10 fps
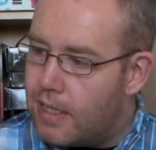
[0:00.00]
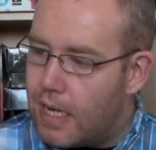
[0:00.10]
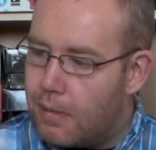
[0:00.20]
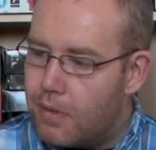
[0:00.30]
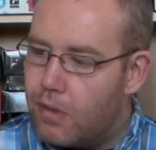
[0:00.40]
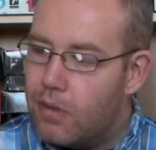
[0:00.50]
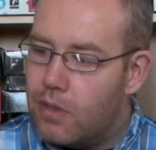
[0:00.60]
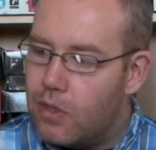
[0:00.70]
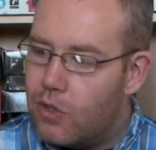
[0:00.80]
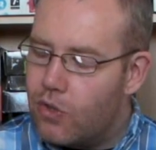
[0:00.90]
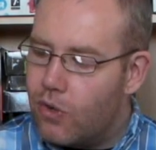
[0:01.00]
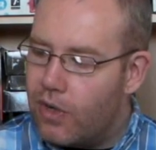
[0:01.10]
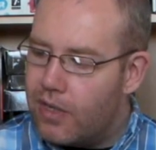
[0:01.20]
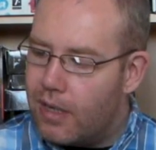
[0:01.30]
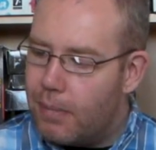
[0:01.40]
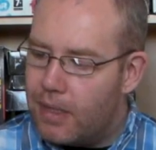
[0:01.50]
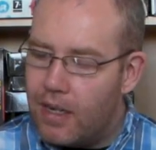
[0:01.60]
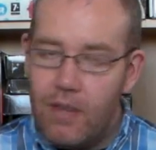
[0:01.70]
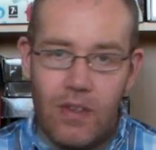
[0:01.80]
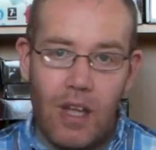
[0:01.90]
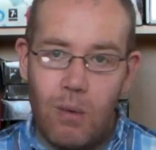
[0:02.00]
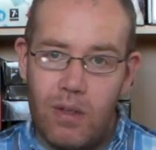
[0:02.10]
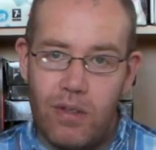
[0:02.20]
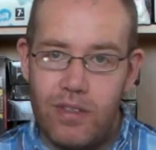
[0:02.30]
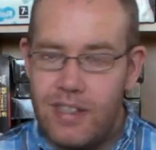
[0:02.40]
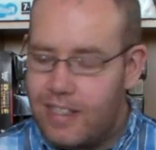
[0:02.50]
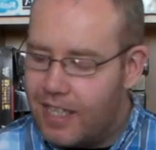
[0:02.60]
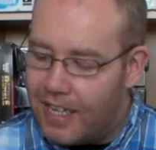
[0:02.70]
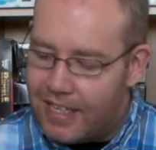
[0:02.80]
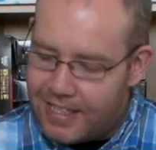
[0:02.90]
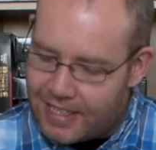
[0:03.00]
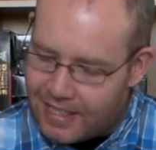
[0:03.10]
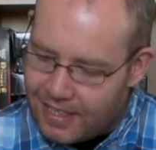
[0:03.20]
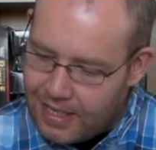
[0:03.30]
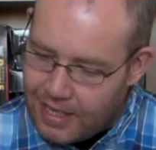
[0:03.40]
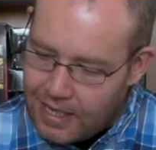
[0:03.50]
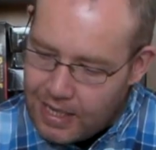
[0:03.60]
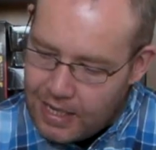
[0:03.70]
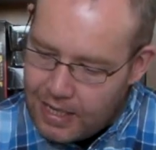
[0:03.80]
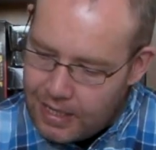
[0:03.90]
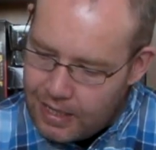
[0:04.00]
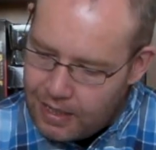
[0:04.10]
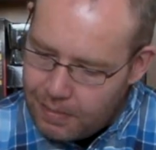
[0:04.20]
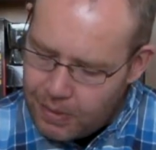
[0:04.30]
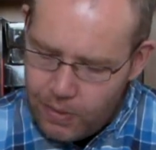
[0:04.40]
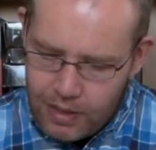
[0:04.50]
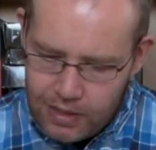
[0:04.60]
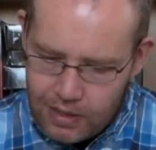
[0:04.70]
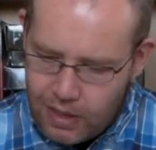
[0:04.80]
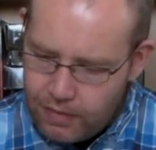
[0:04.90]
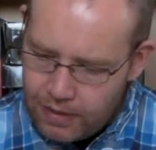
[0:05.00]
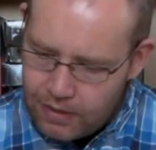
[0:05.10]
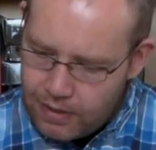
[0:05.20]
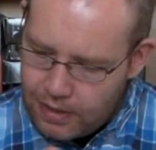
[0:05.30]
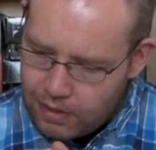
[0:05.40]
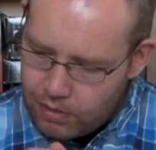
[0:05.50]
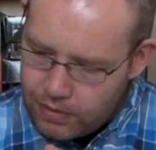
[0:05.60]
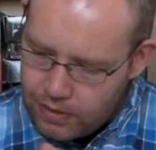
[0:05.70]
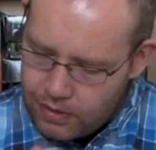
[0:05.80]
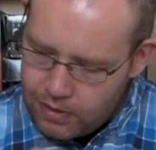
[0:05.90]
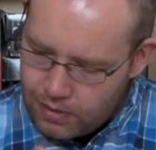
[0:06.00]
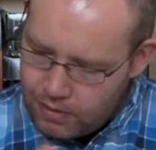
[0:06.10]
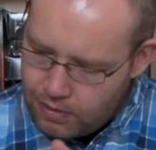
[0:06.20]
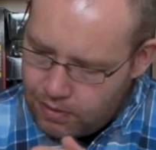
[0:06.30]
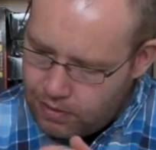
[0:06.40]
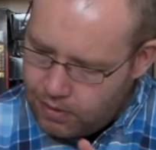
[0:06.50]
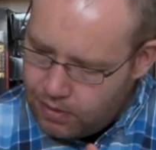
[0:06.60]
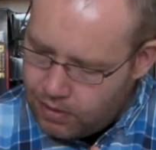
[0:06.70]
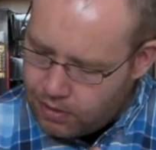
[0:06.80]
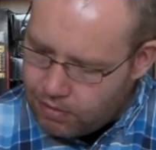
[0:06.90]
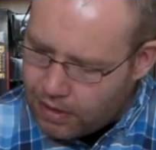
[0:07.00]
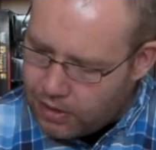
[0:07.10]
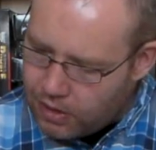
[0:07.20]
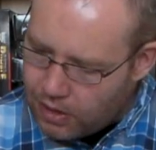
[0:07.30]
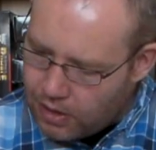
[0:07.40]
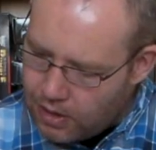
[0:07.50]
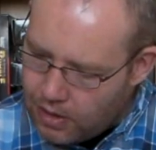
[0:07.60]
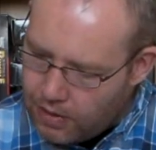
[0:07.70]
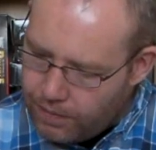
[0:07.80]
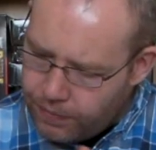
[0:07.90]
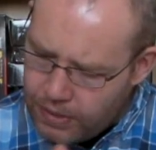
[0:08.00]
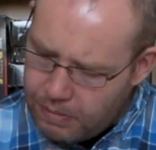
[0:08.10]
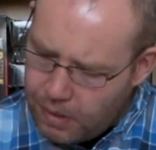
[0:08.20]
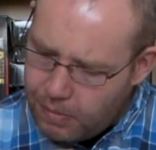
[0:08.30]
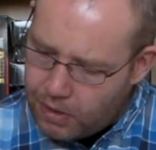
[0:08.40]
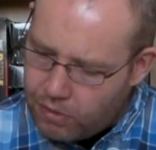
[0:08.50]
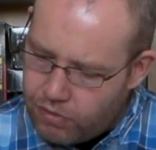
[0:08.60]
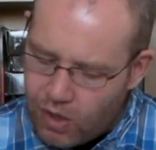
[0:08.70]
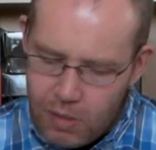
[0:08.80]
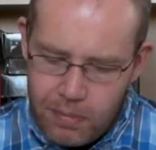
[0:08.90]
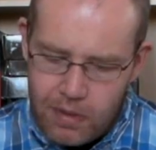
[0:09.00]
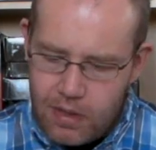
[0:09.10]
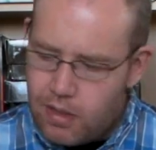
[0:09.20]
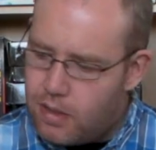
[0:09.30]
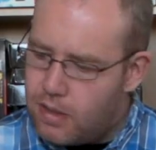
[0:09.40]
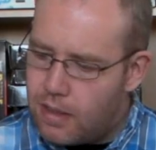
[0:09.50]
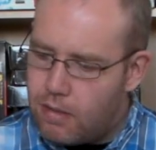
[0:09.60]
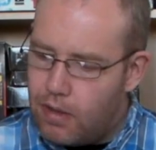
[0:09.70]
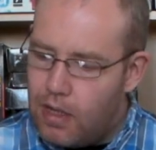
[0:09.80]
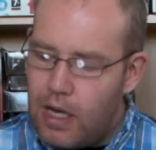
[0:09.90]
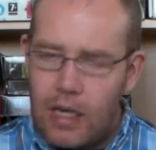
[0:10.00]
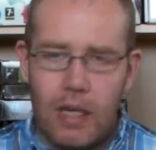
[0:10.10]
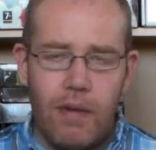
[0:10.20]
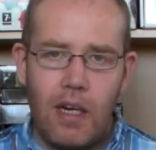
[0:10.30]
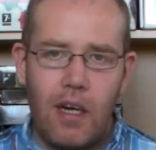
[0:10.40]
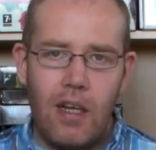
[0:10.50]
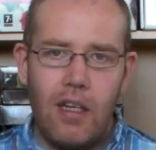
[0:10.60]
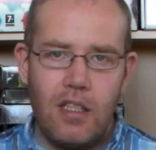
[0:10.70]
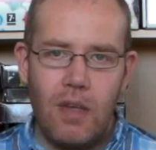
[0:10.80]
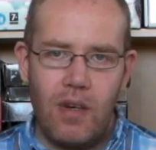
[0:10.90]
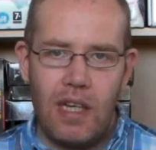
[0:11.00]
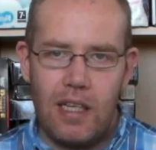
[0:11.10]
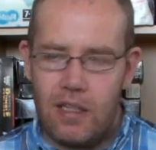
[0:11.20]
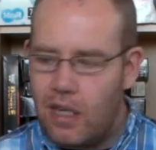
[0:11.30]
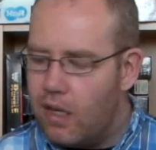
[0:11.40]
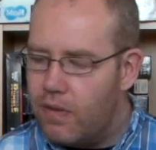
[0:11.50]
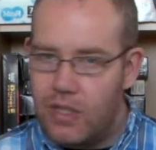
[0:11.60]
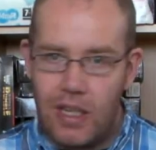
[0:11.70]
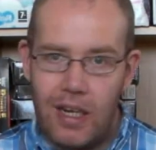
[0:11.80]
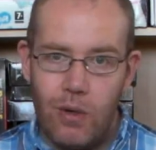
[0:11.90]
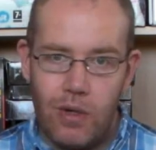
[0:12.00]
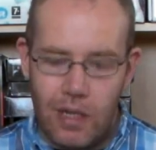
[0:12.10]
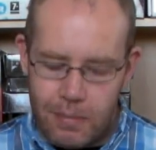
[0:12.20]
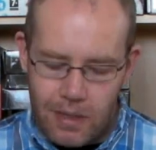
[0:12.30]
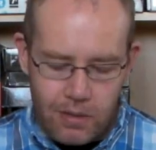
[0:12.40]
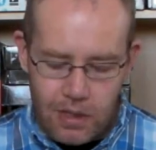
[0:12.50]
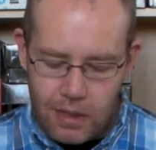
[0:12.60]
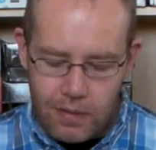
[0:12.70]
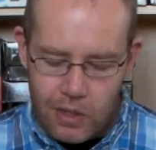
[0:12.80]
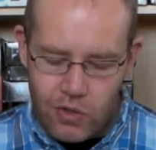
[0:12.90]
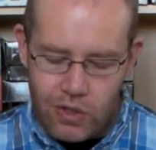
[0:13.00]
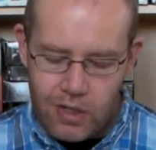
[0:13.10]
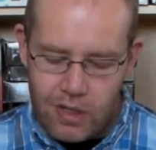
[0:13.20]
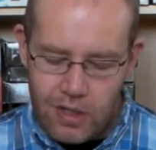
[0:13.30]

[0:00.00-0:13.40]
absolutely destroyed. I mean, I don't even know what I've done to this disc. I'll be quite honest, I don't know if that's dirt or if that's just scratched. It might be grime, so I'll give it a clean and see if I can get it. I don't know if it's going to load or not, but I'm going to give it a try.